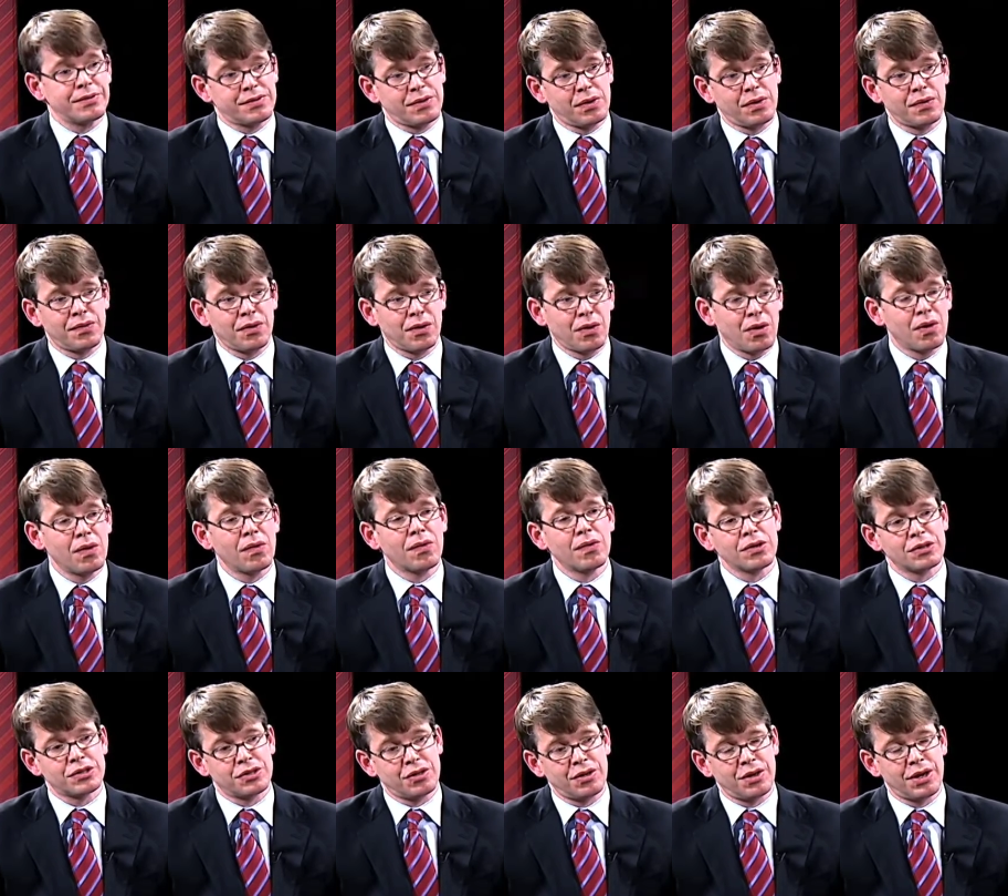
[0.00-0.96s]
so if you're over
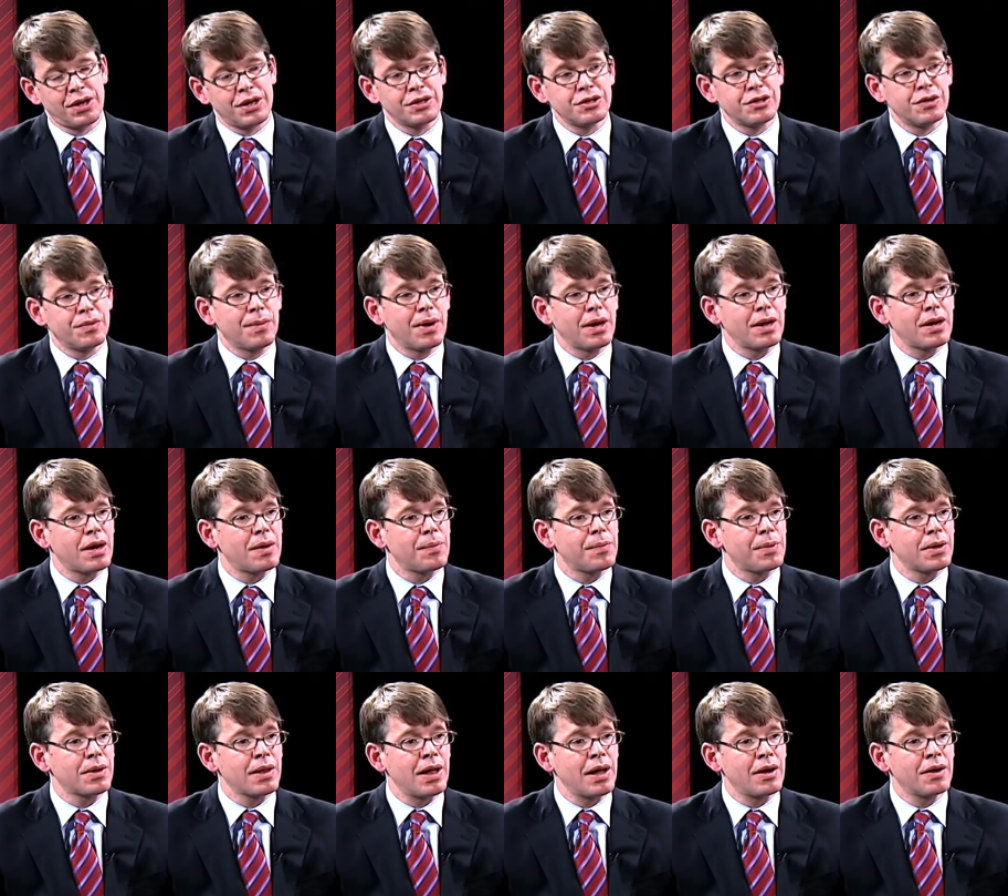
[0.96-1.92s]
a certain age, you might not be
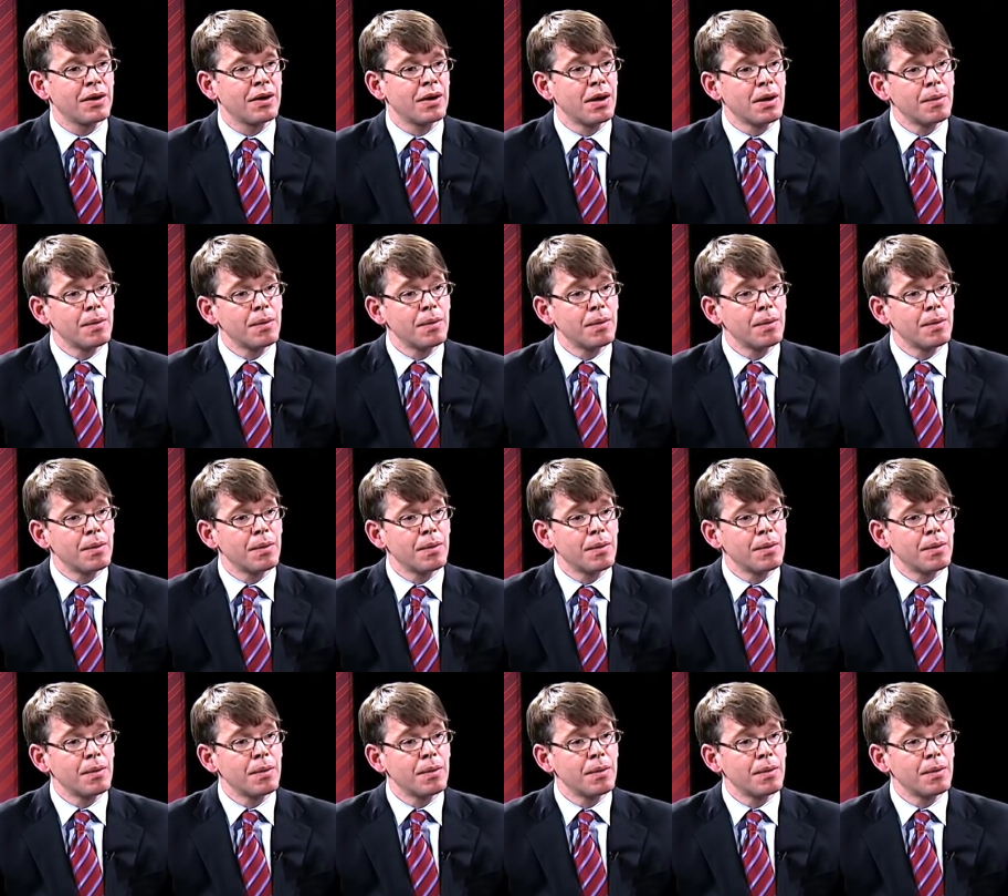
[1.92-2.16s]
allowed.